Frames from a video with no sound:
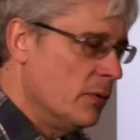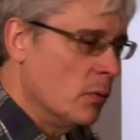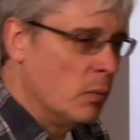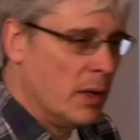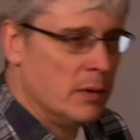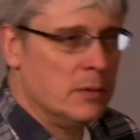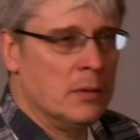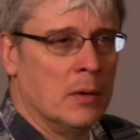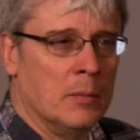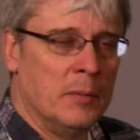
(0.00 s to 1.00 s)
the
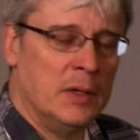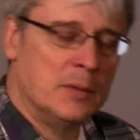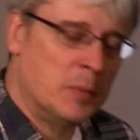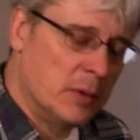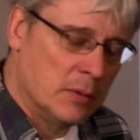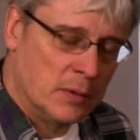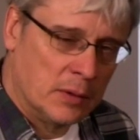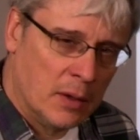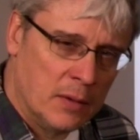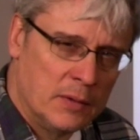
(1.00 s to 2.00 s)
when may depend on the
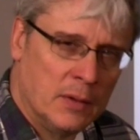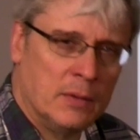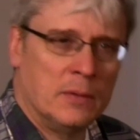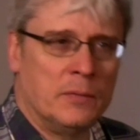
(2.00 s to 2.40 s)
content.